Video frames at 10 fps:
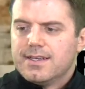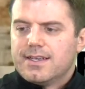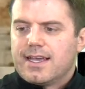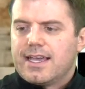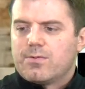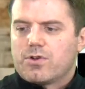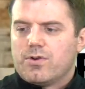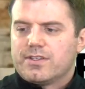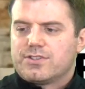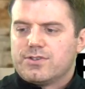And we're
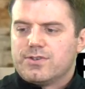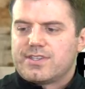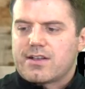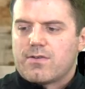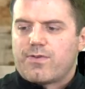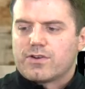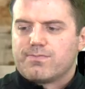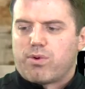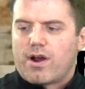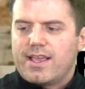going to take our first
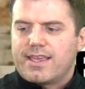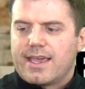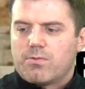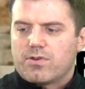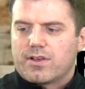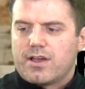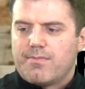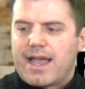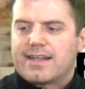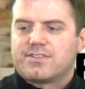break, and we're going to come
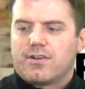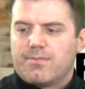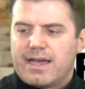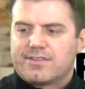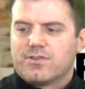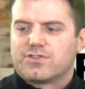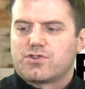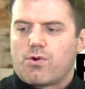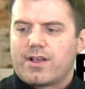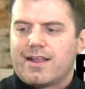back, talk about those
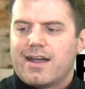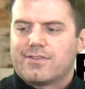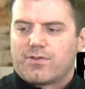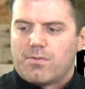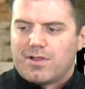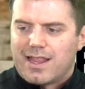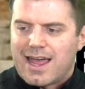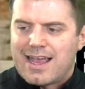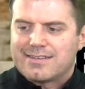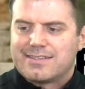storylines from
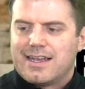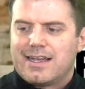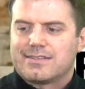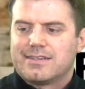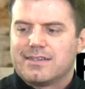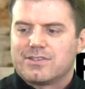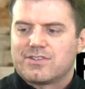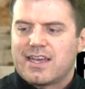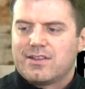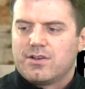last night, and just
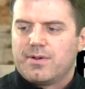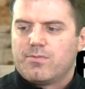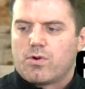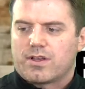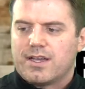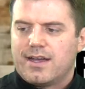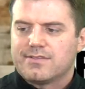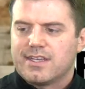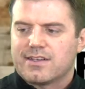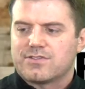add a little bit more
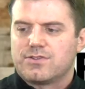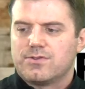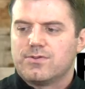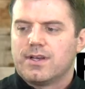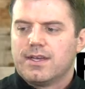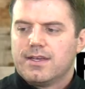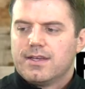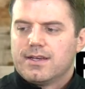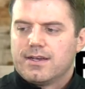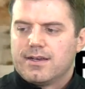context to
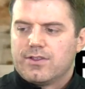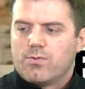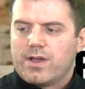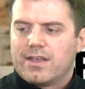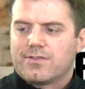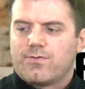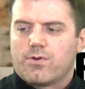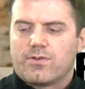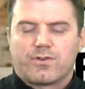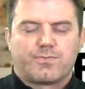the wins for
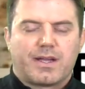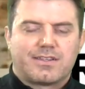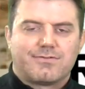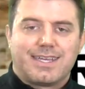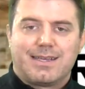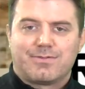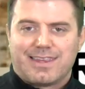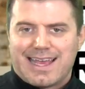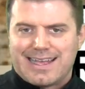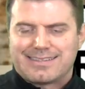the respective teams
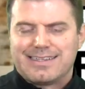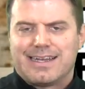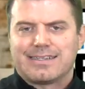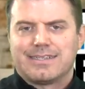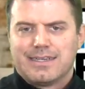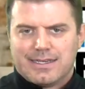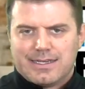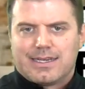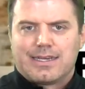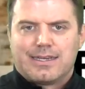last night
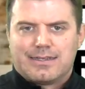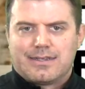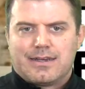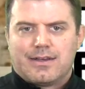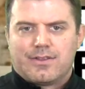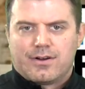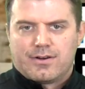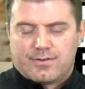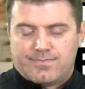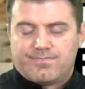and their